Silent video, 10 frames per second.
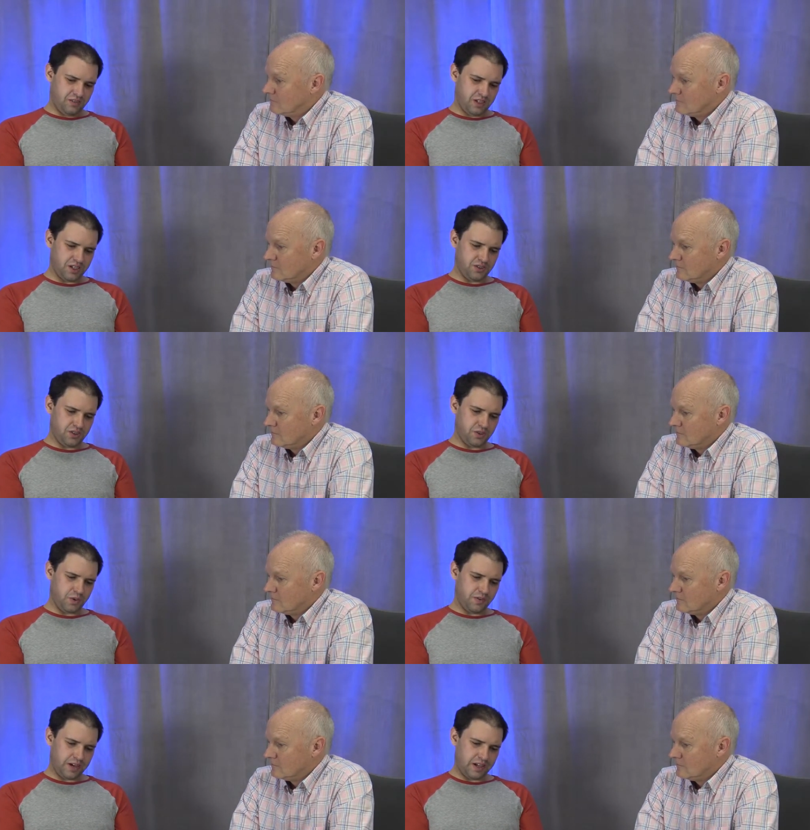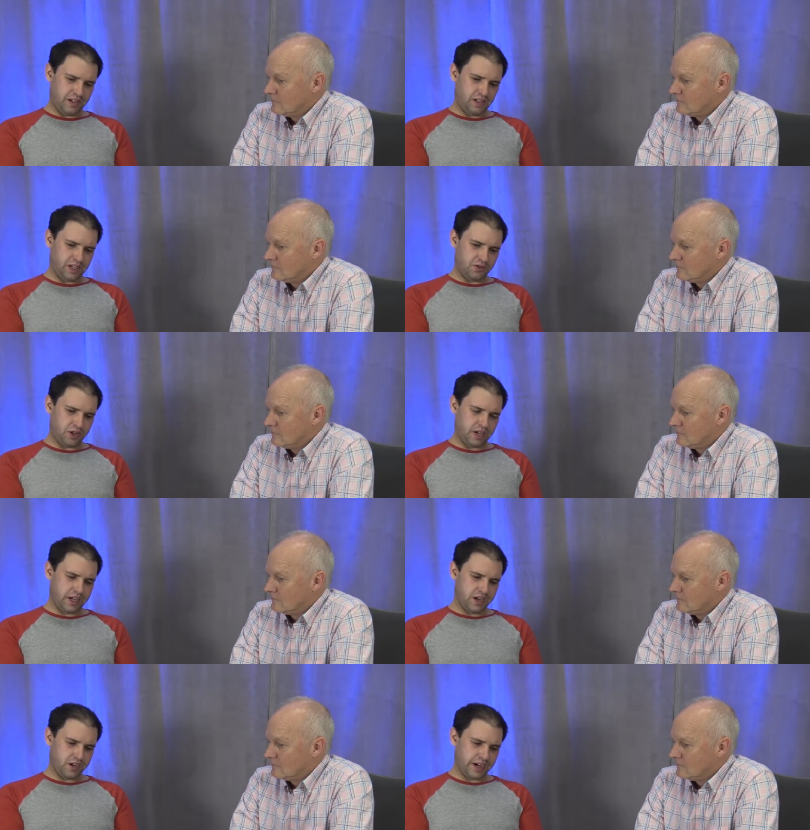Speaker 1: engines that we find in light
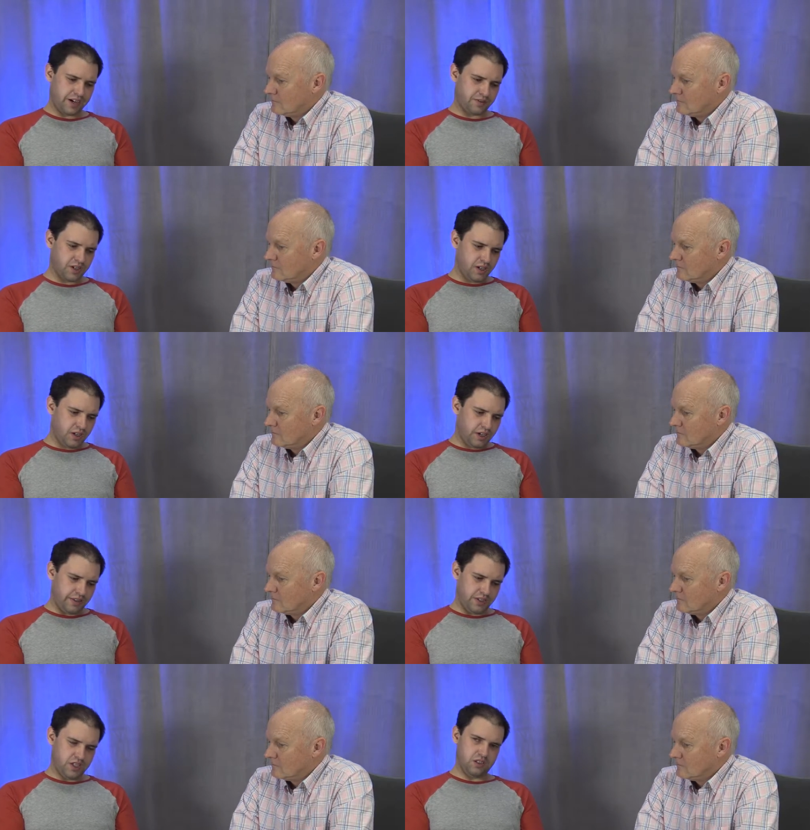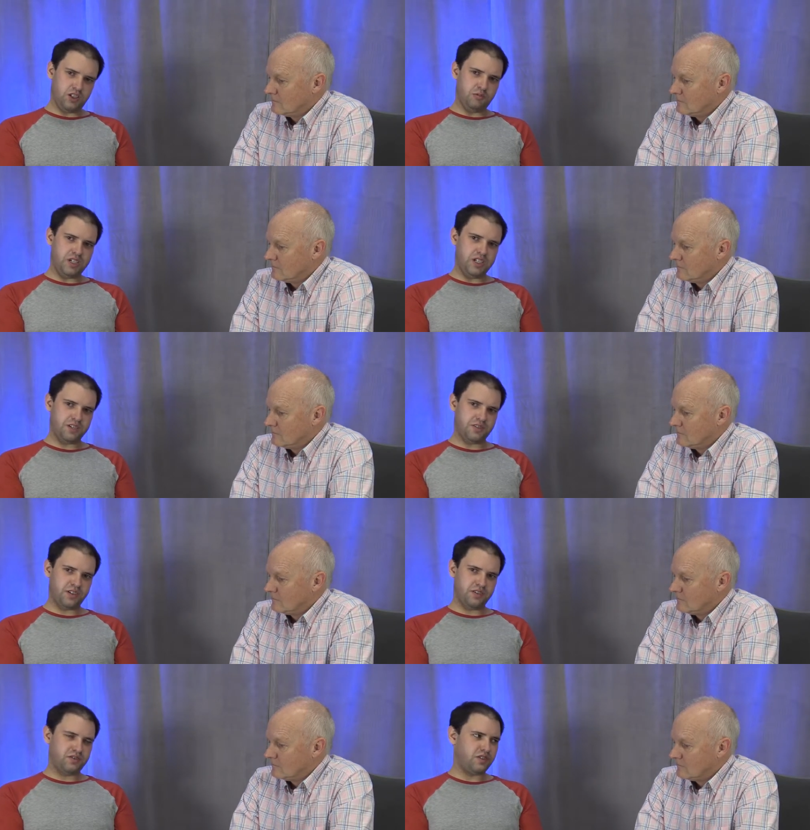training aircraft, and this is a little bit
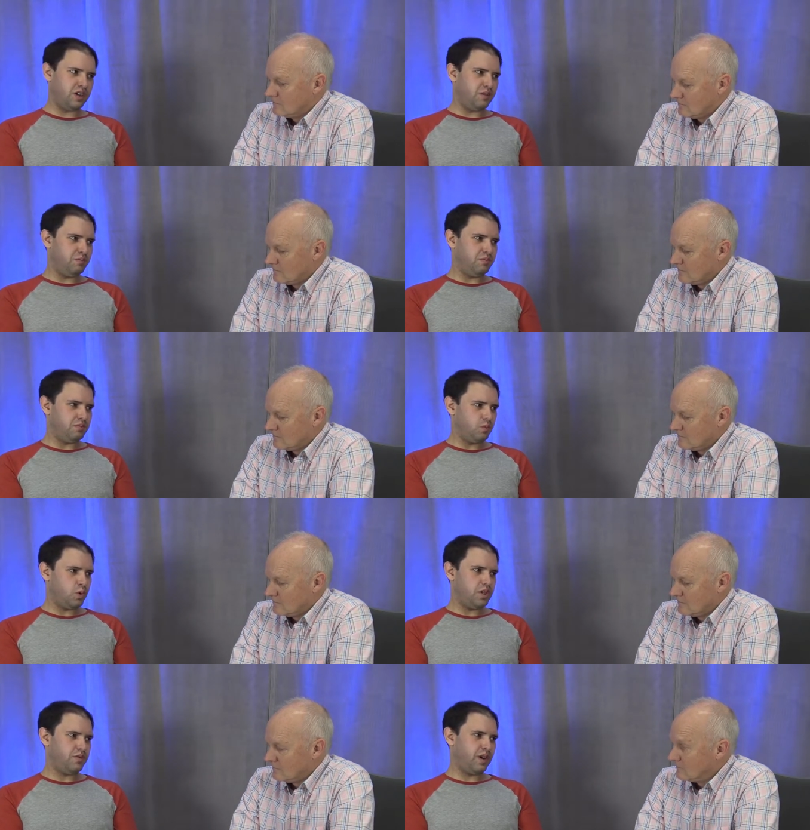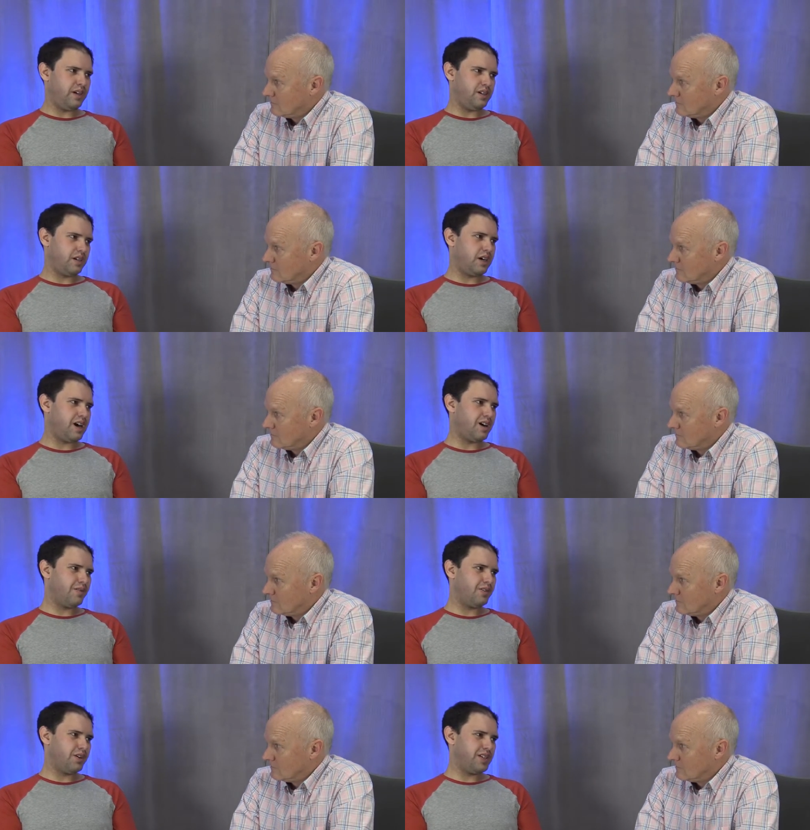different from what you'd find in a car,
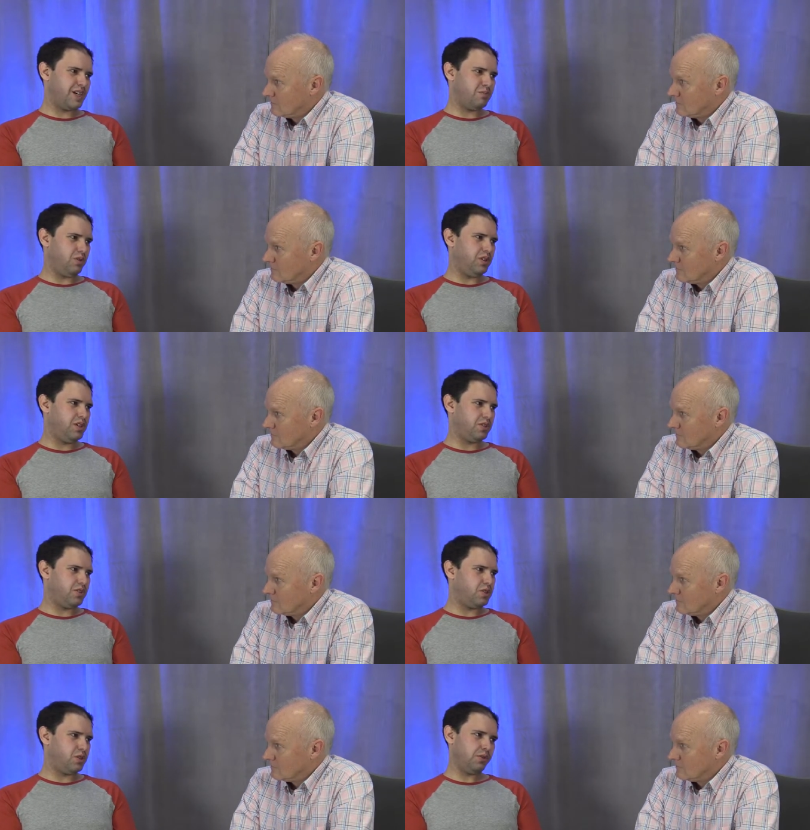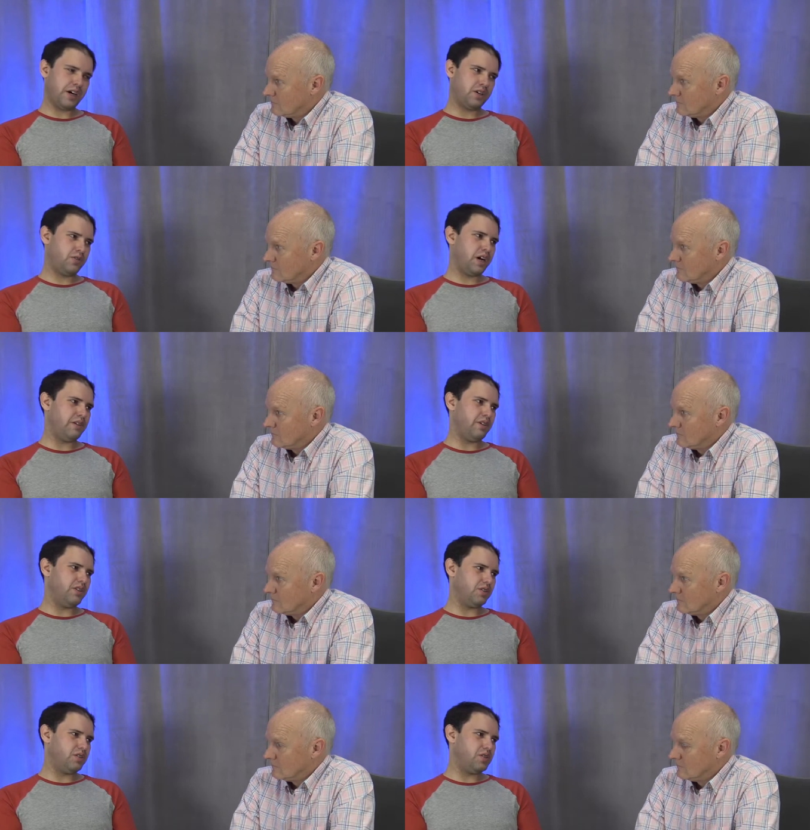for example. These are just direct drive
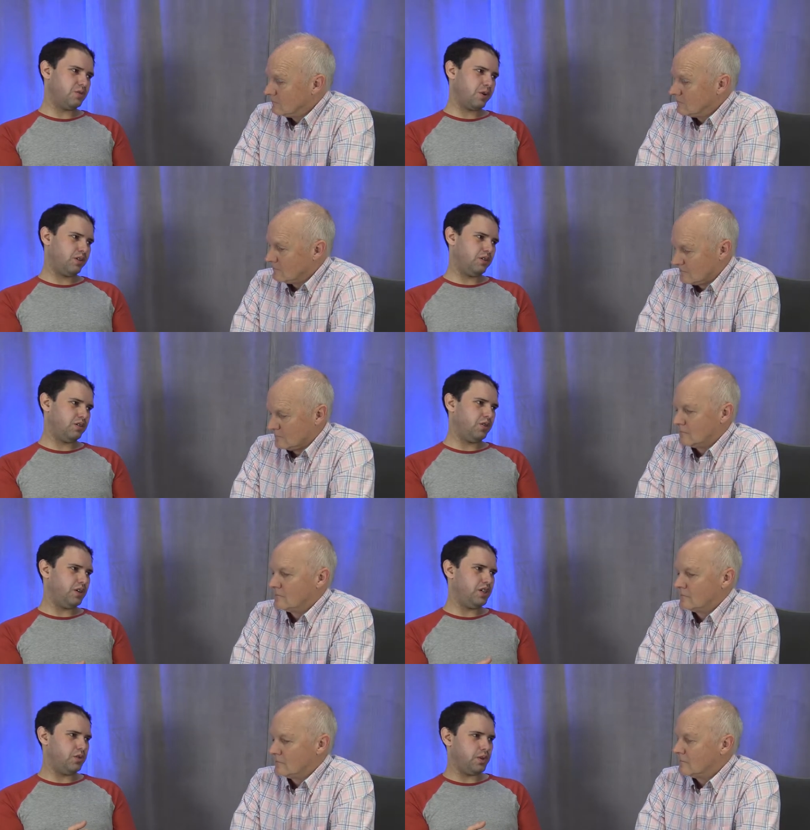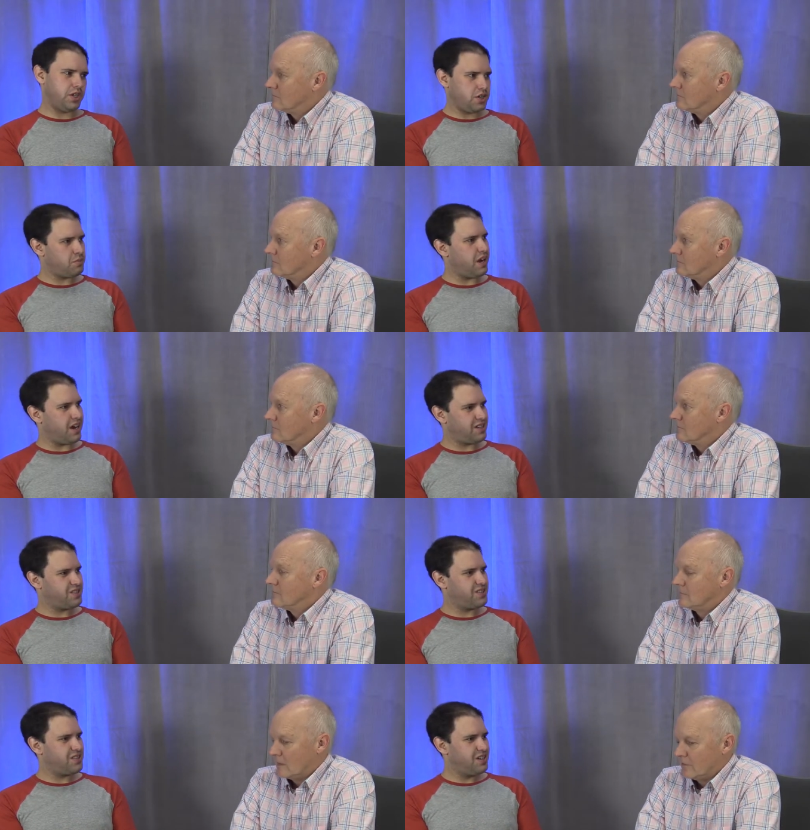engines. So rather than going into a
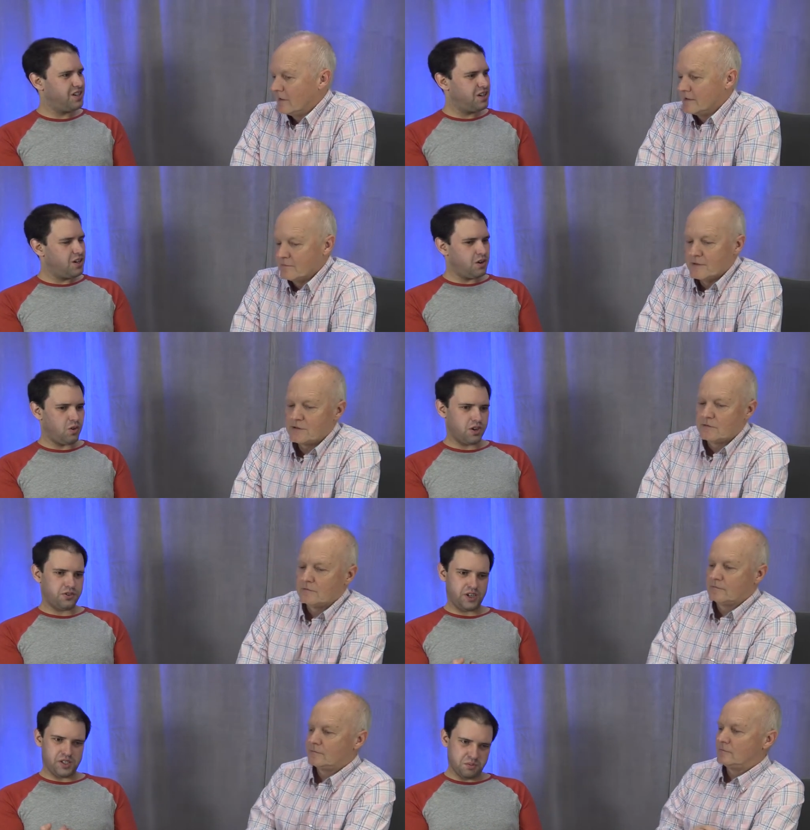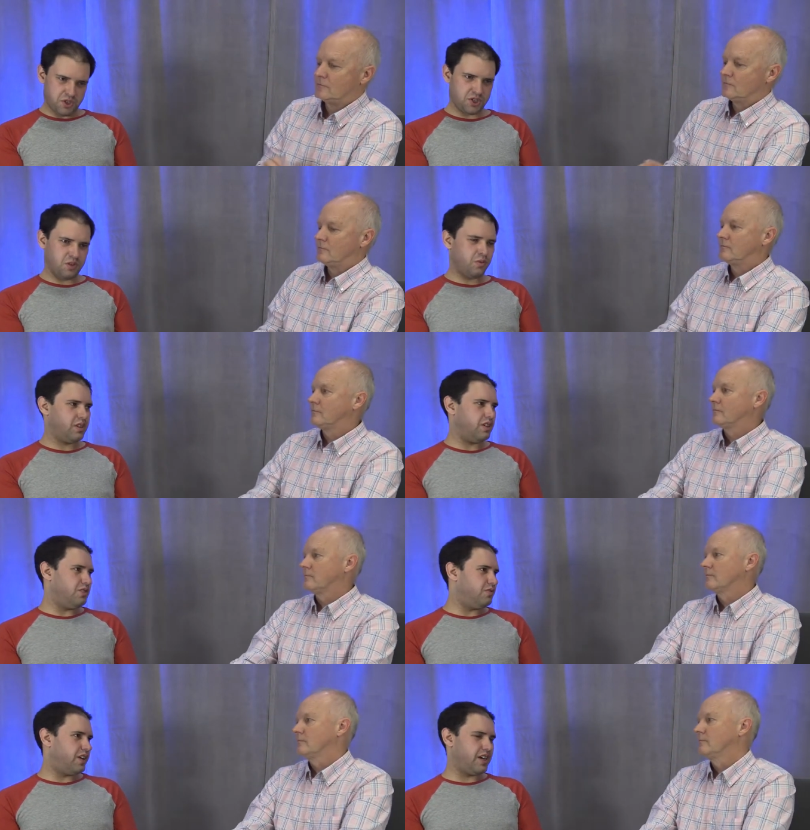gearbox a or a transmission that
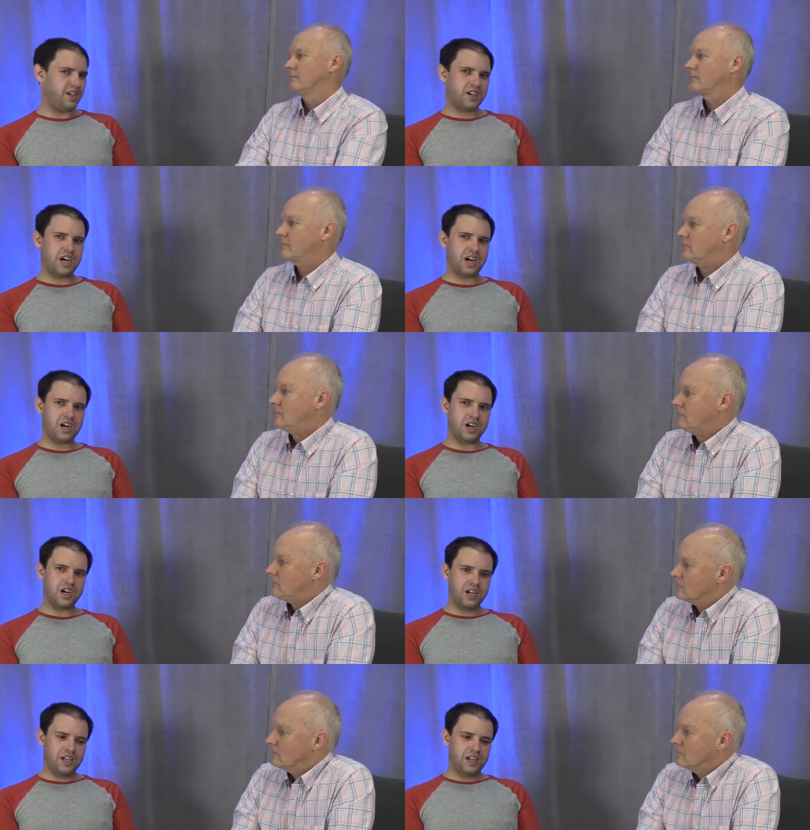you'd find in a car,